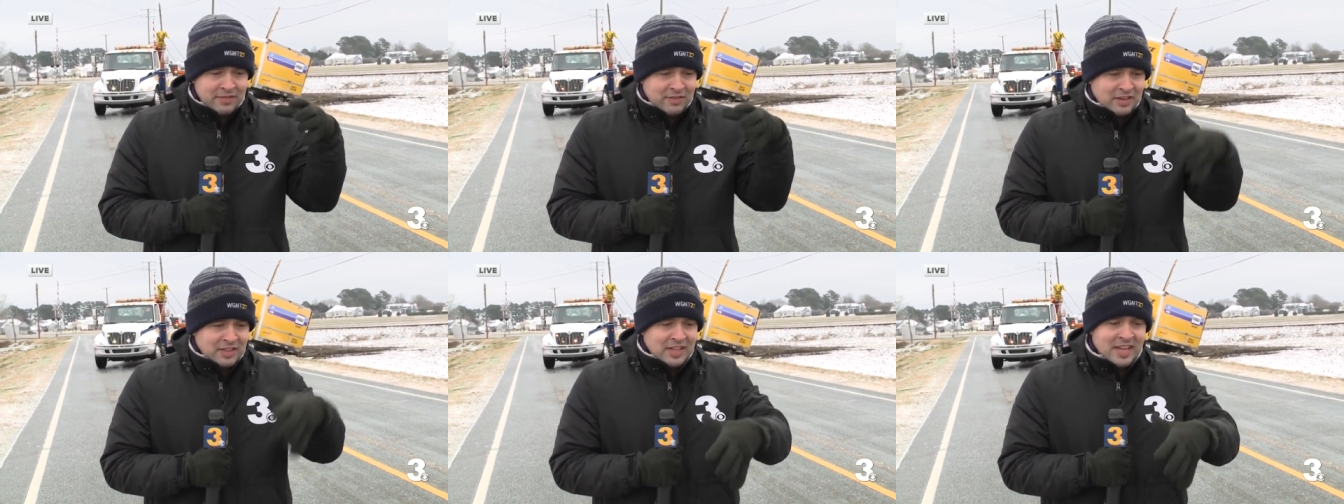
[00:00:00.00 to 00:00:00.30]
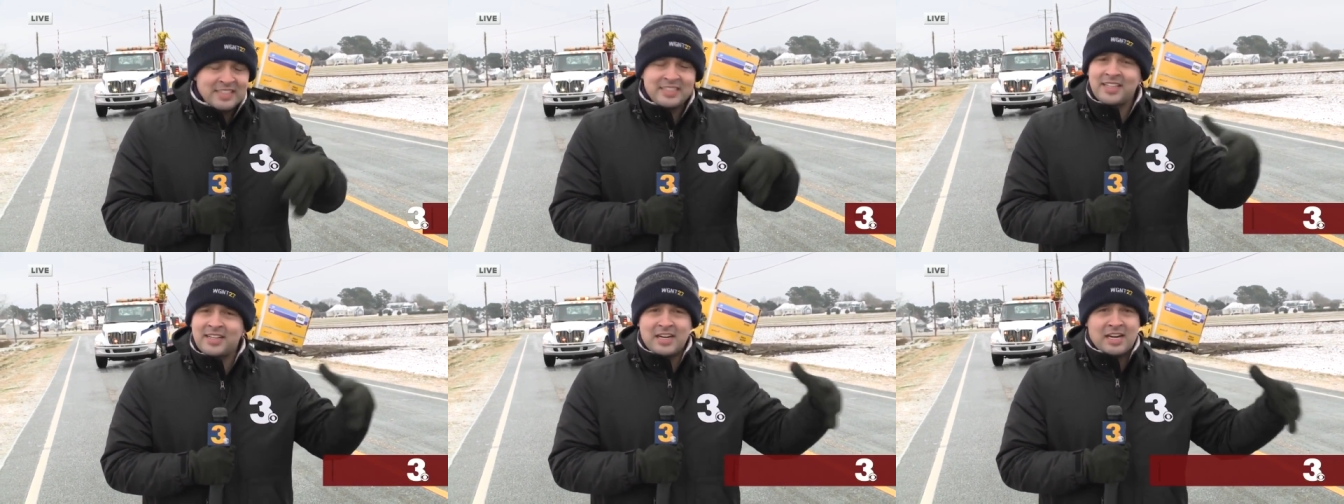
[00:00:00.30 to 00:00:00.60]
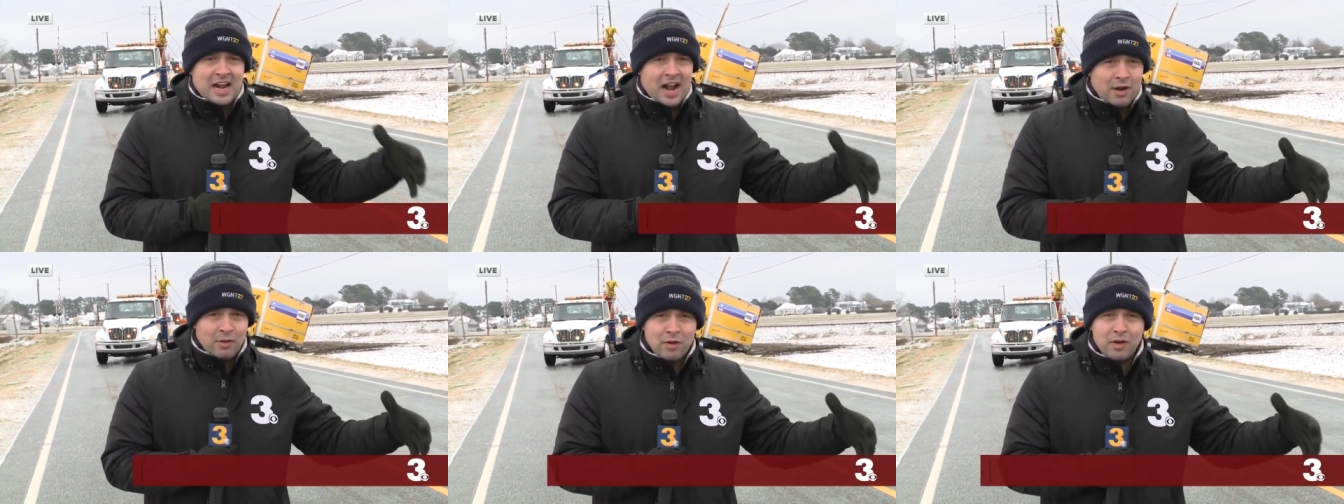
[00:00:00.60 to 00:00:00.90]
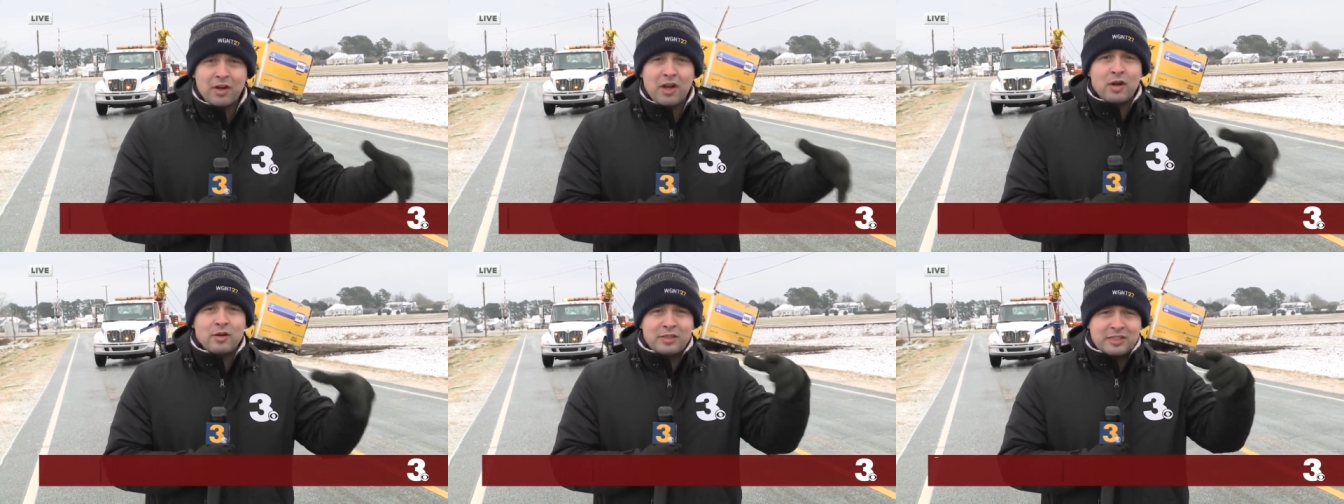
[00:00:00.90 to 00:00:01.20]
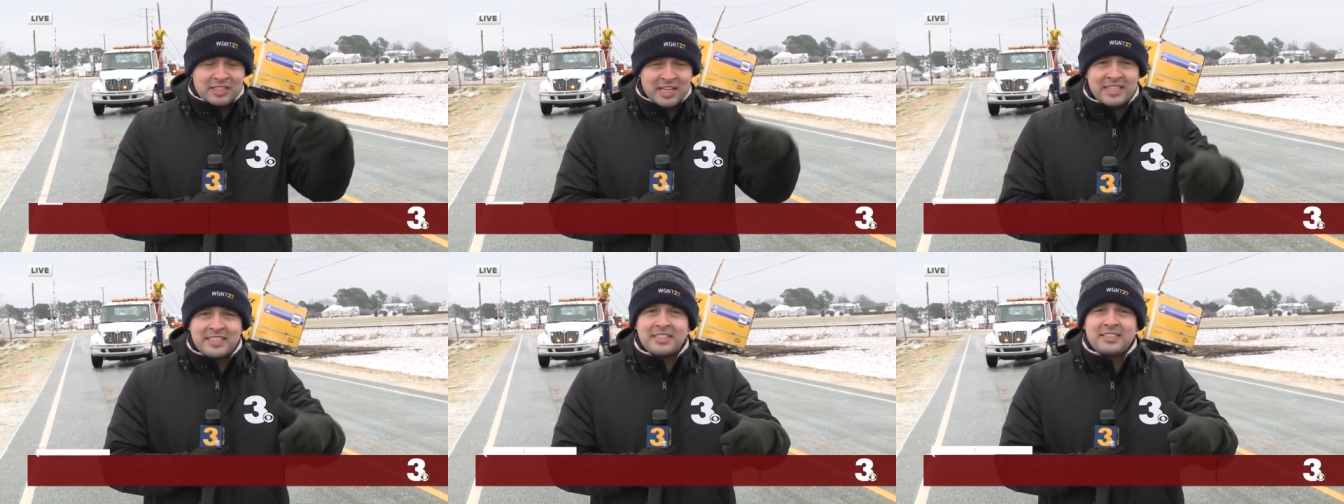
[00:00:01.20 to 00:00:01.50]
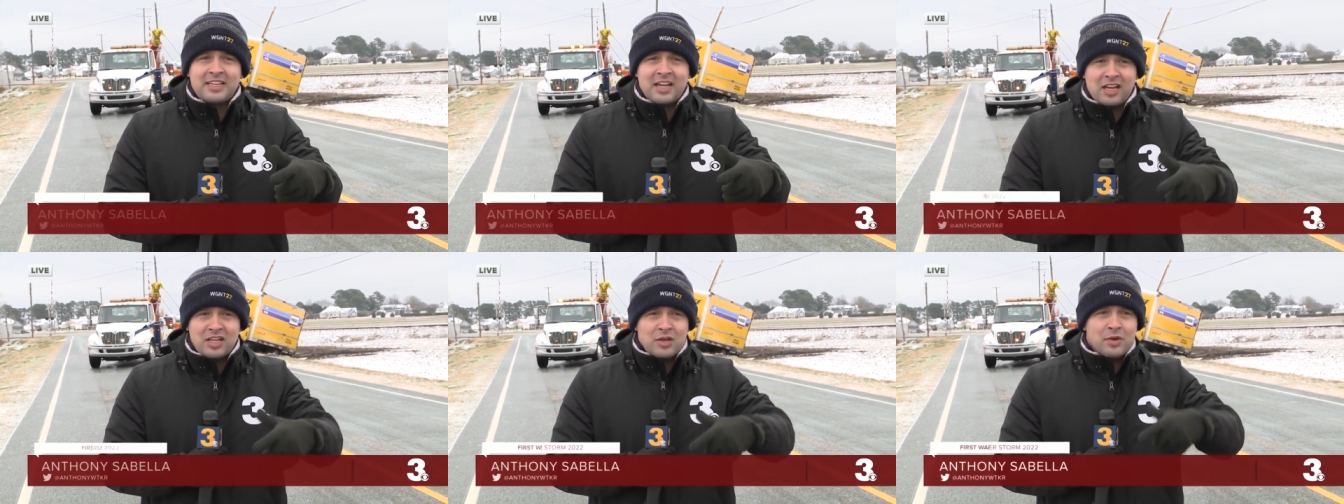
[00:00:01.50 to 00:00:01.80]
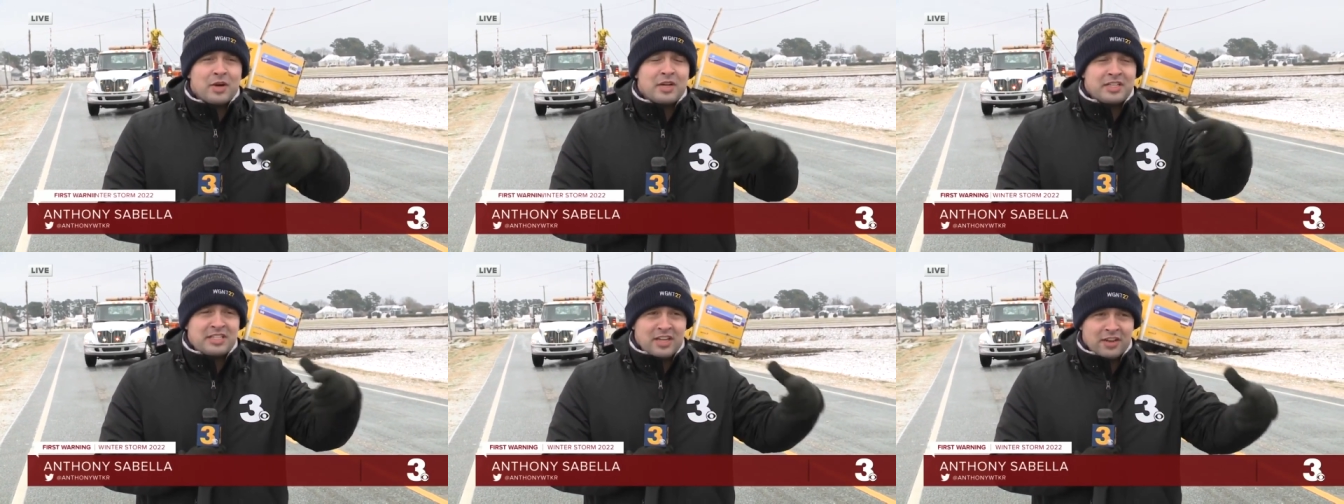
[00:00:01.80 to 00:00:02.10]
even less than an hour ago set to tell
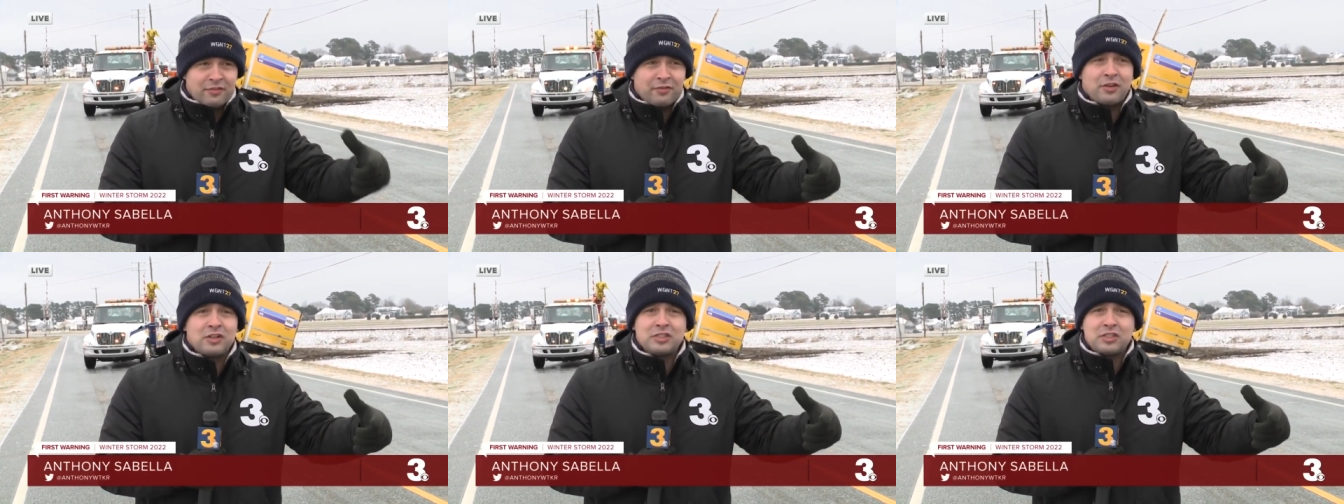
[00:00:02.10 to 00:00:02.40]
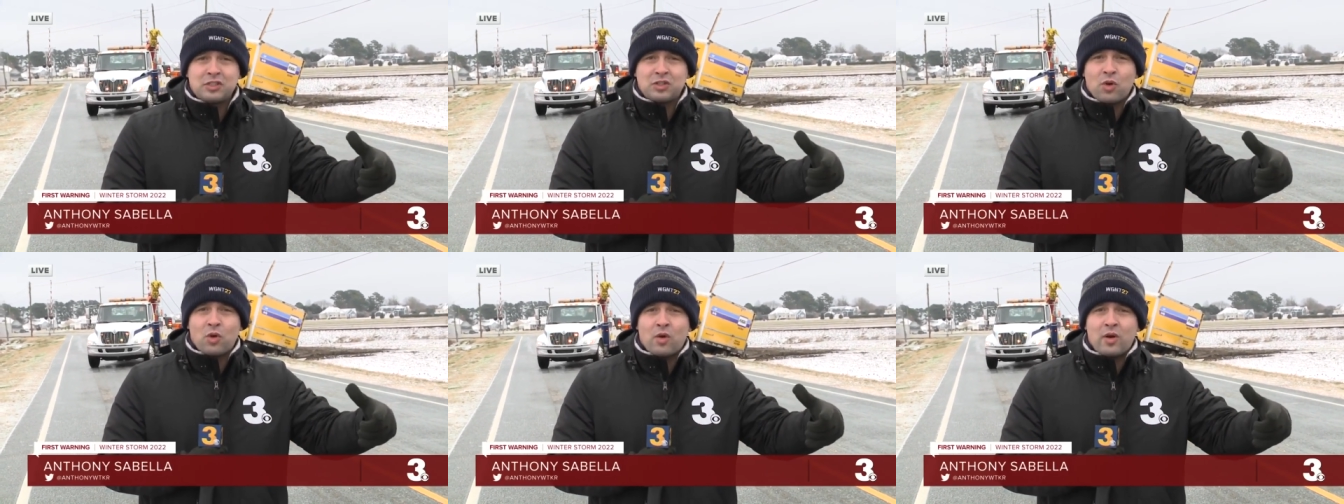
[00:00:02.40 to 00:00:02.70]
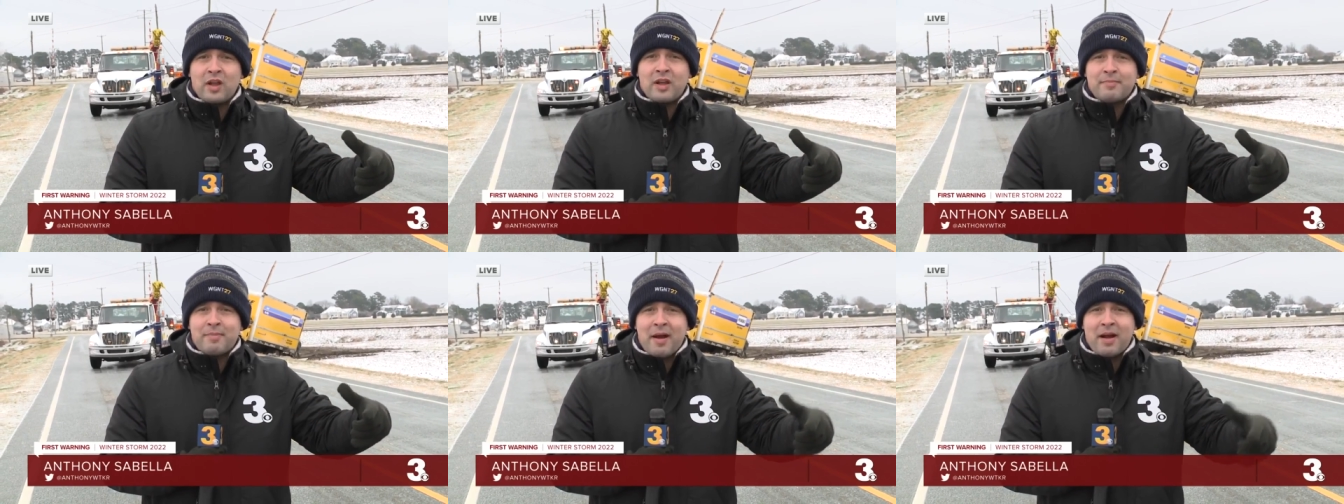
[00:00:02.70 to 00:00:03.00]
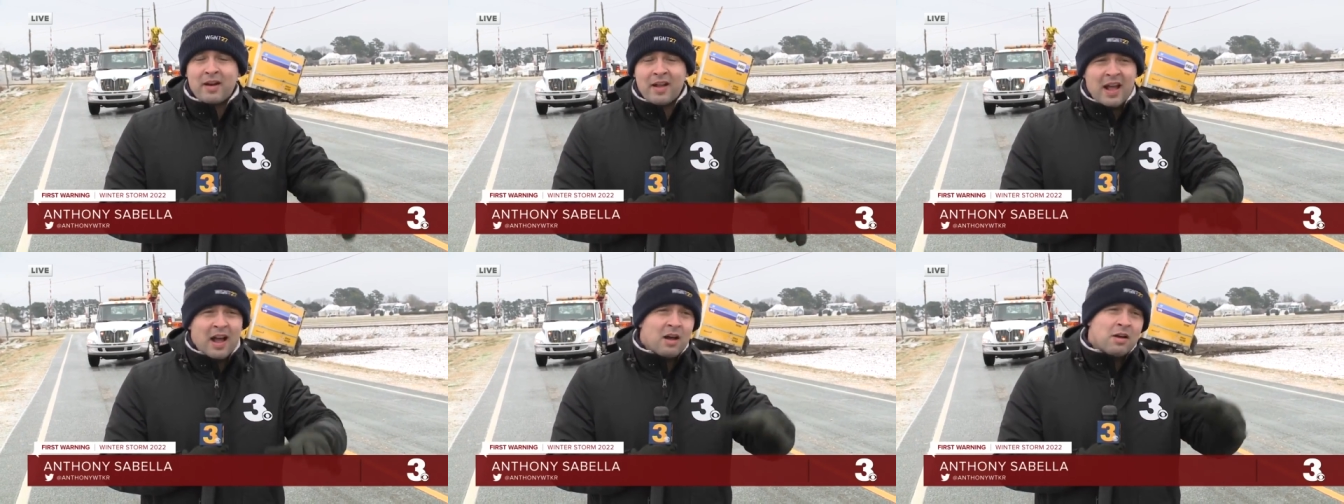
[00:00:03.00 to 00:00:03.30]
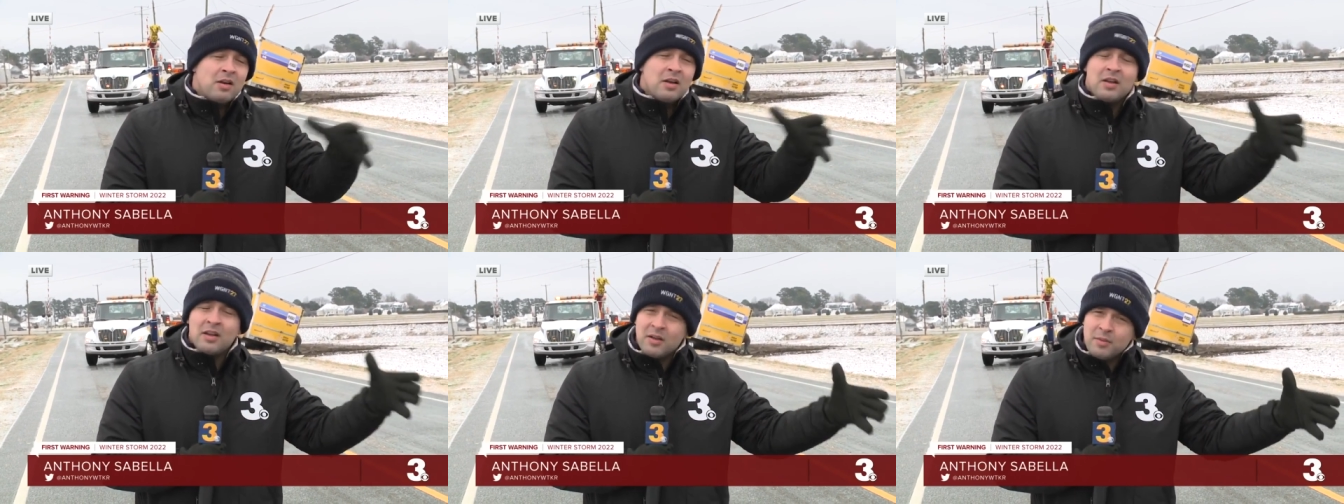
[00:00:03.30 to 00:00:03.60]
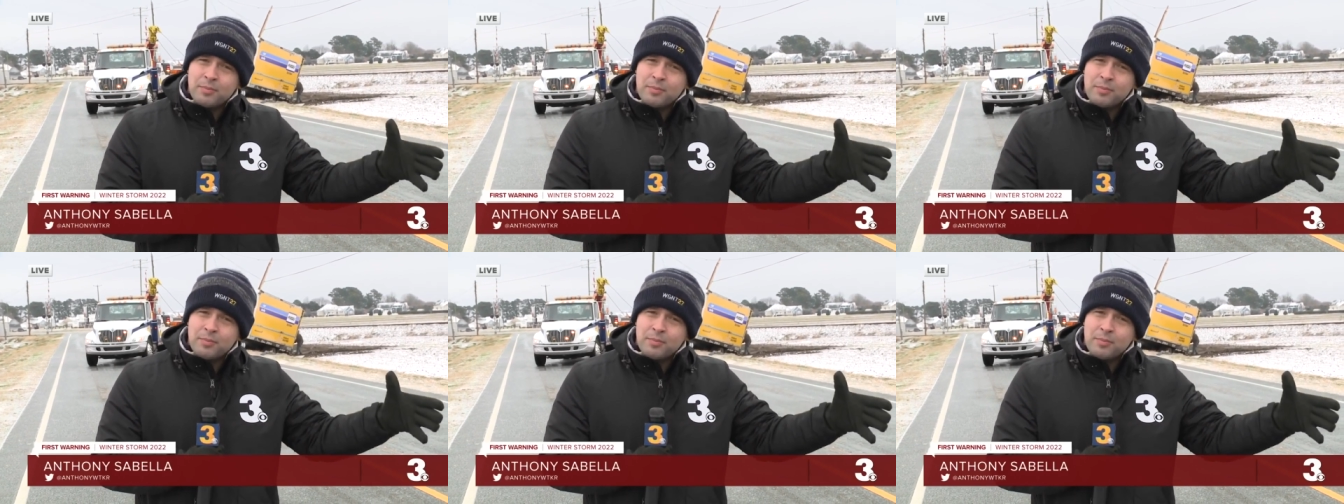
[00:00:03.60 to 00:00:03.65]
you a different story about how